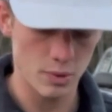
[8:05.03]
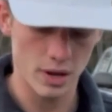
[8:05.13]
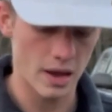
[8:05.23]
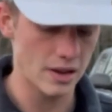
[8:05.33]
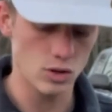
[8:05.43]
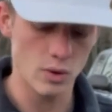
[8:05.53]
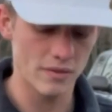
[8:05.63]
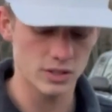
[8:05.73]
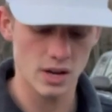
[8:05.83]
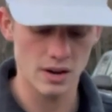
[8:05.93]
but I do
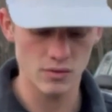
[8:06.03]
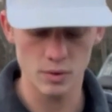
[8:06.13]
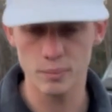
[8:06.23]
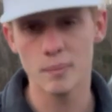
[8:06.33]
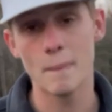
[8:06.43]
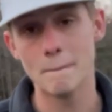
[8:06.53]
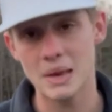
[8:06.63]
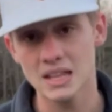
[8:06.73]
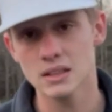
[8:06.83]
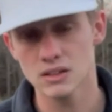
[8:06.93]
have a ton of them,
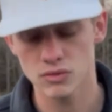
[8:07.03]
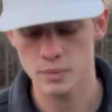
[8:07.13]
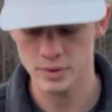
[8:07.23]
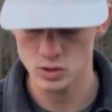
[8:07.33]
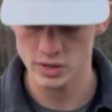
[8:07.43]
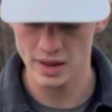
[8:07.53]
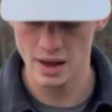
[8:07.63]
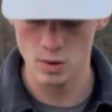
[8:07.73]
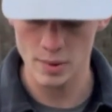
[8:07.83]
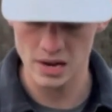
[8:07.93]
mainly from Mystery
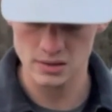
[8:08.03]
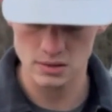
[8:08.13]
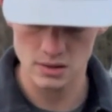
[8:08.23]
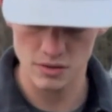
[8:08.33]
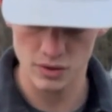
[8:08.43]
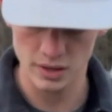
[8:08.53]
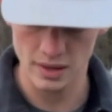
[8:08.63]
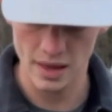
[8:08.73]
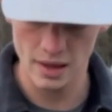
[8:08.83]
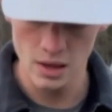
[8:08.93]
Tackle Box and stuff like
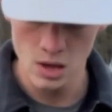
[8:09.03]
that.